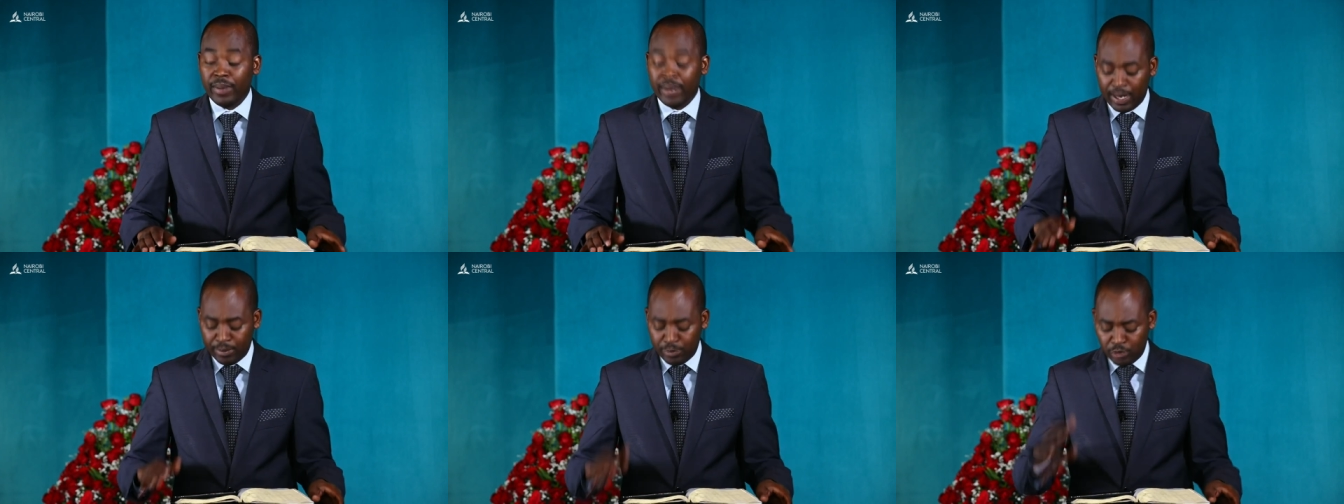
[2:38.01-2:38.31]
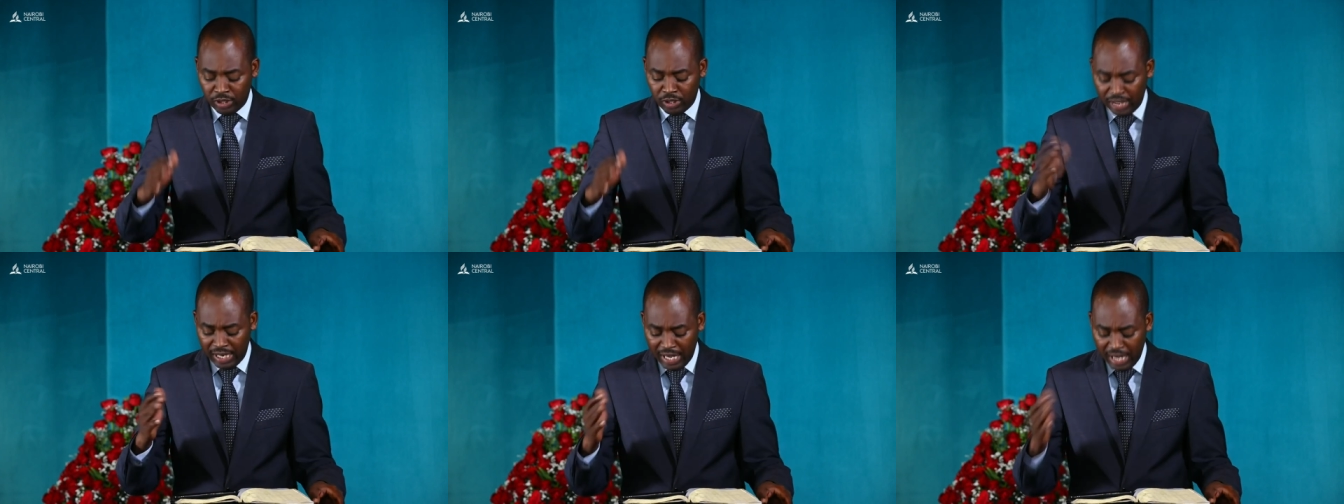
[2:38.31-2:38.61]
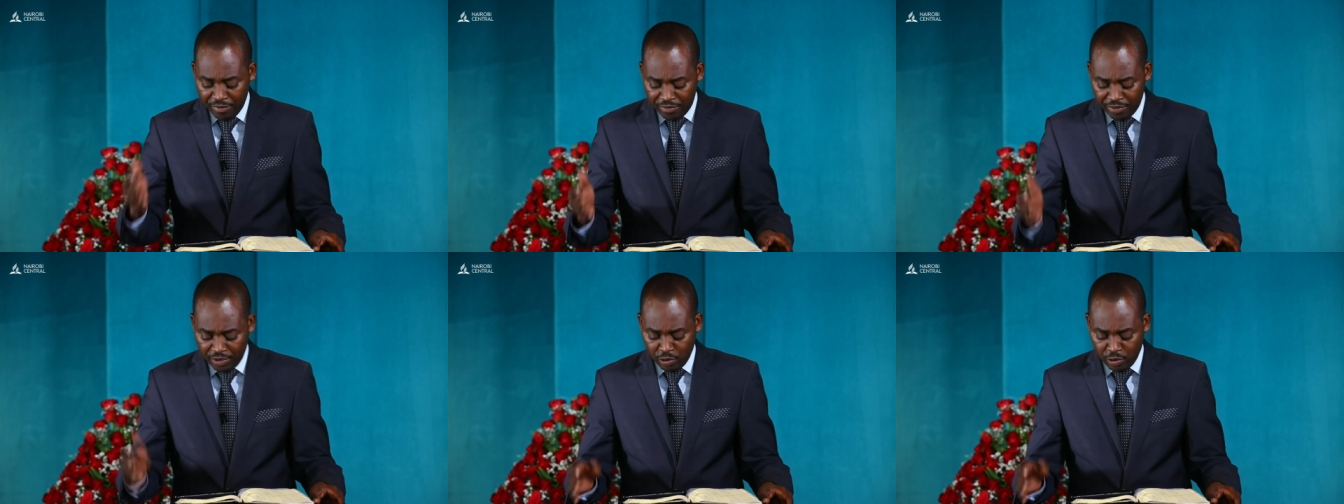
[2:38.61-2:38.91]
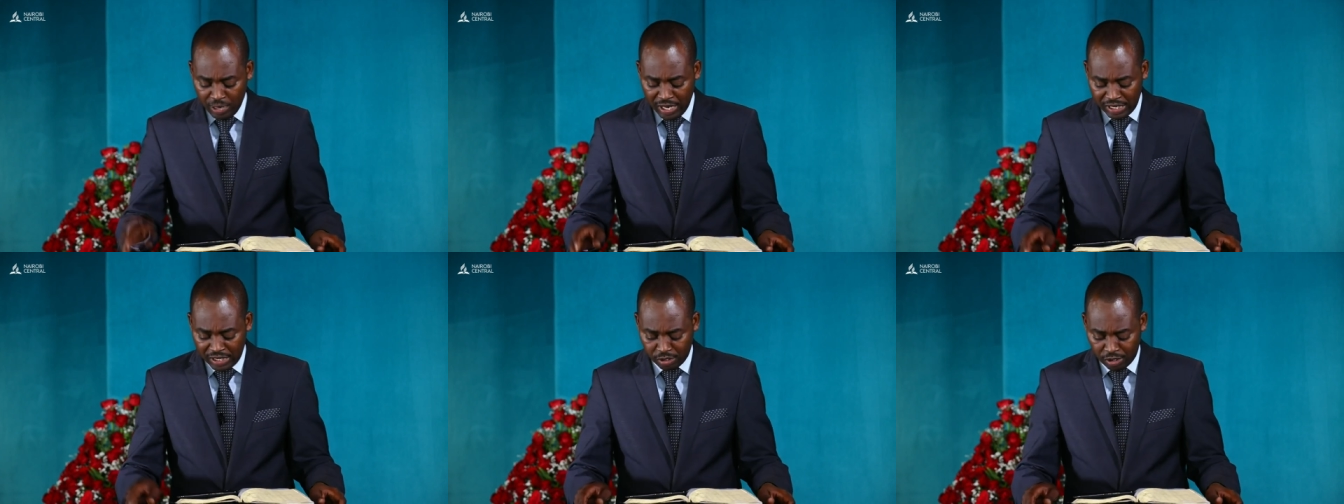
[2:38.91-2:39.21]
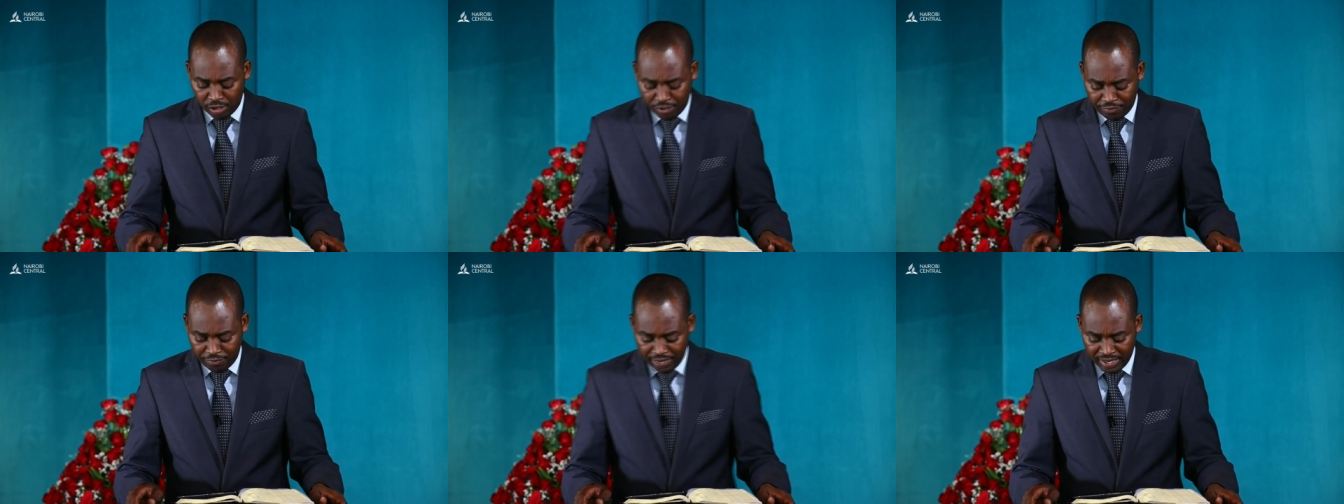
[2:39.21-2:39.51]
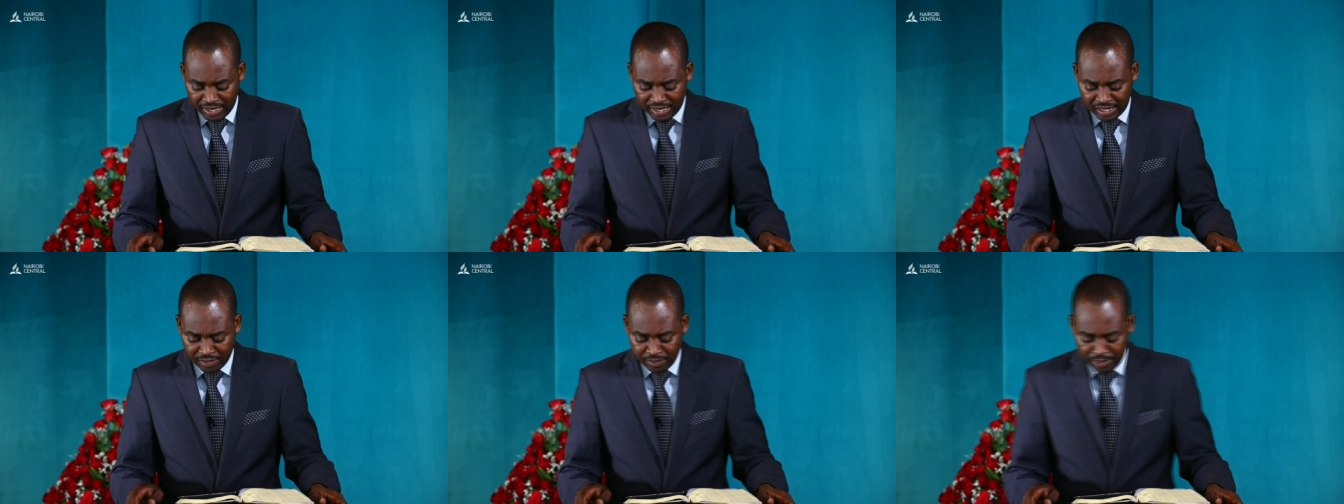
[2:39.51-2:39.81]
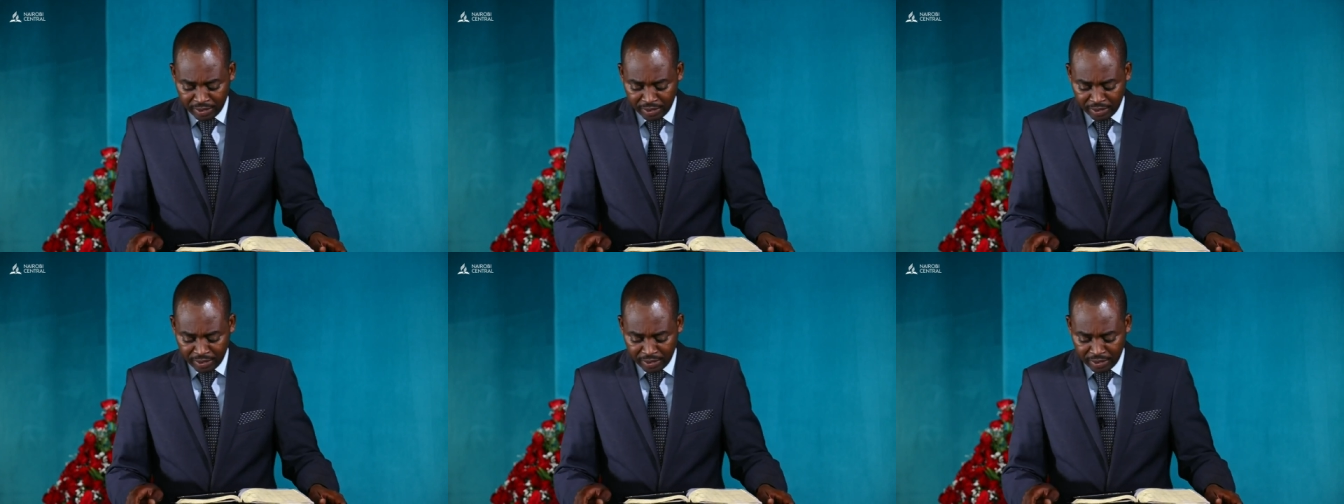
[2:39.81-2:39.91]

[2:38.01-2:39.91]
but I'm not leaving you as orphans,